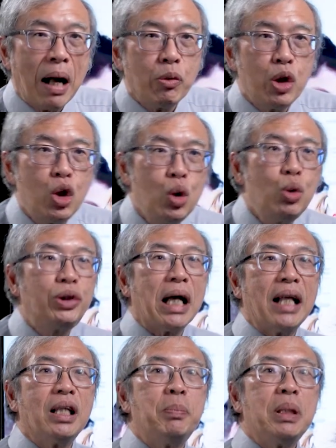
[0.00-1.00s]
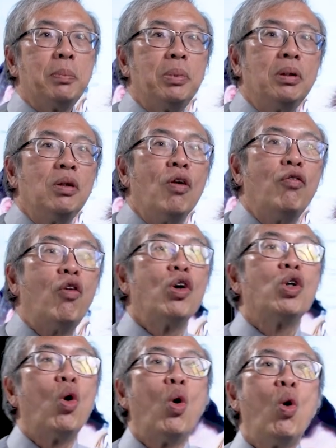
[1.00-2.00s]
Use other people for
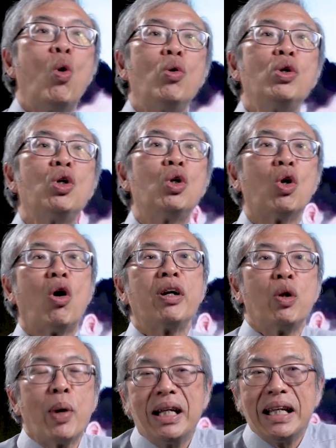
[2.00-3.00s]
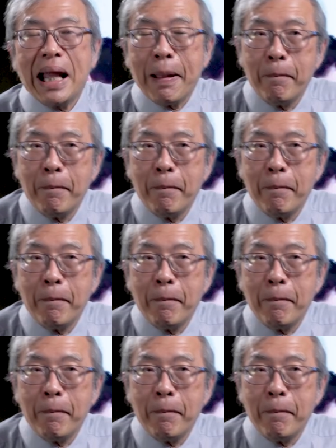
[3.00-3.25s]
your own glory, whether they're